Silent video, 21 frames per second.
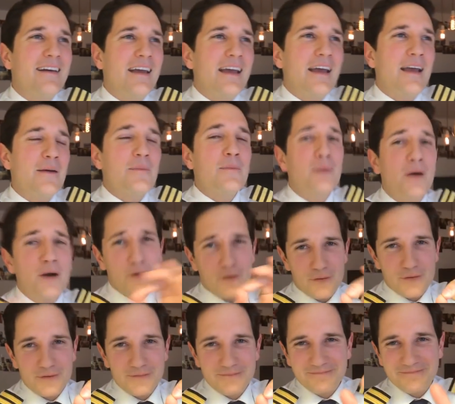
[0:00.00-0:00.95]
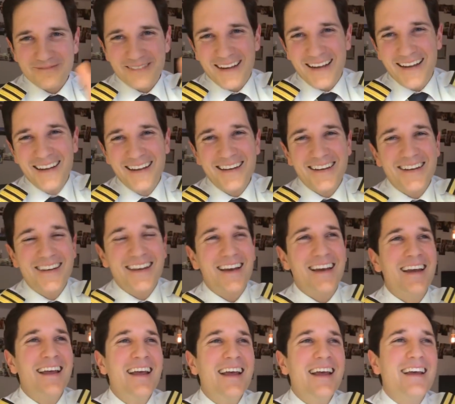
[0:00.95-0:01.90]
Both.
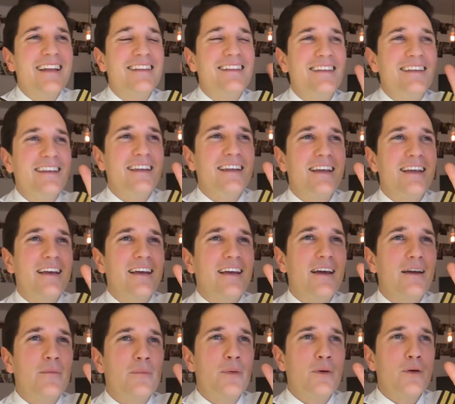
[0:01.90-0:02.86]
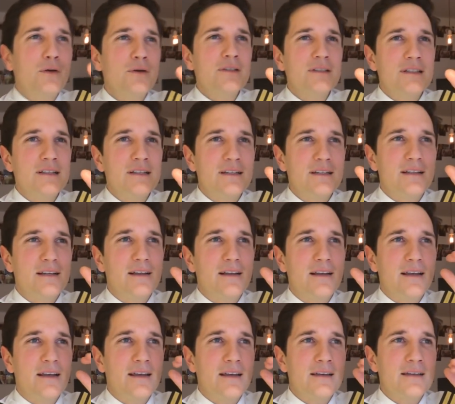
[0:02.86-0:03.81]
Okay. The Porter
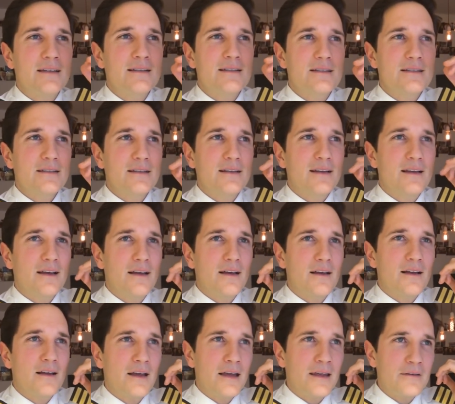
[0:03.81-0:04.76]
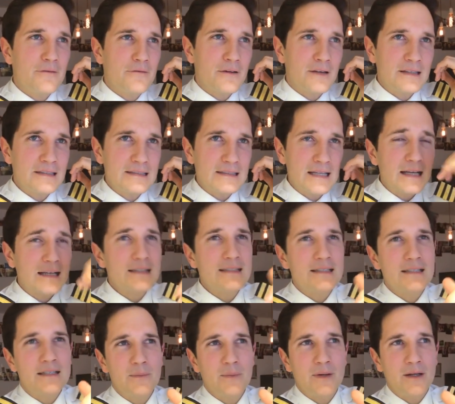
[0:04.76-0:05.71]
is a
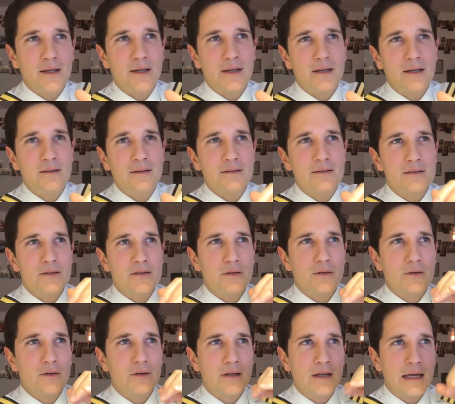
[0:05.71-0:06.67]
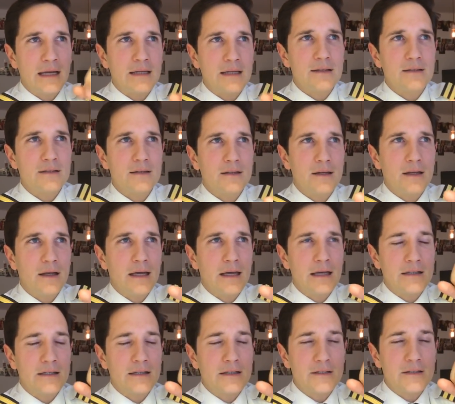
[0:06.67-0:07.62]
fantastic plane to get
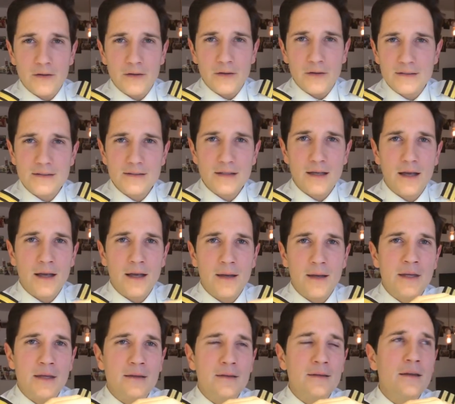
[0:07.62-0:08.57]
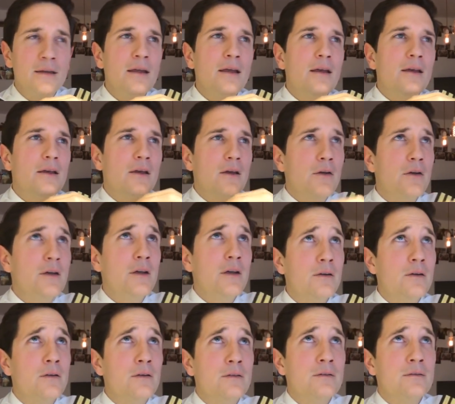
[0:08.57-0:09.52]
experience. I mean, going
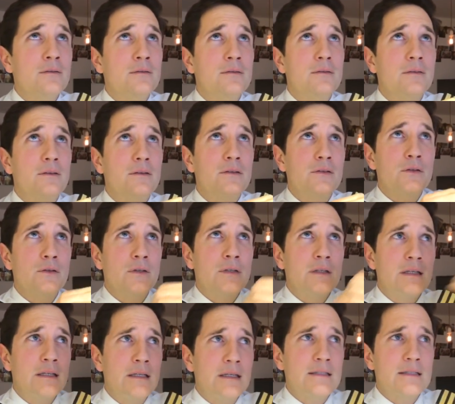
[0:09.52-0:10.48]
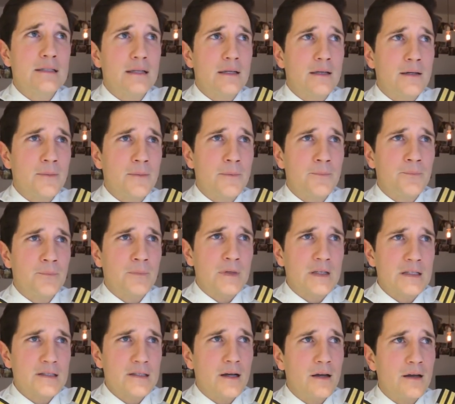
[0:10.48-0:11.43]
on doing these
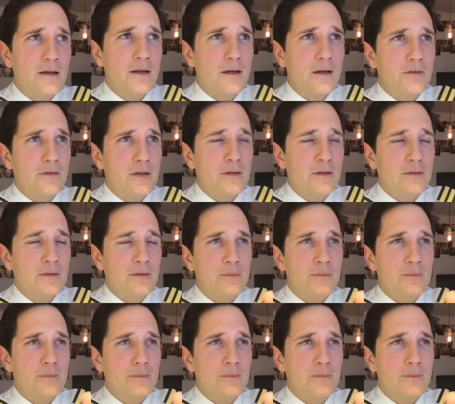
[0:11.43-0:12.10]
skydiving,